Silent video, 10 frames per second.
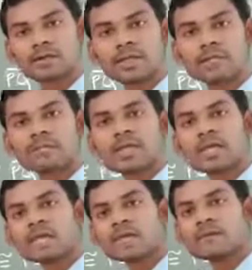in
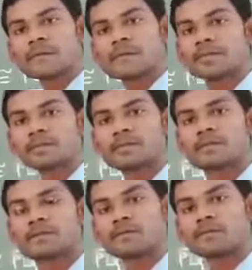many ways.
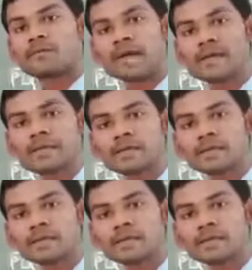Why?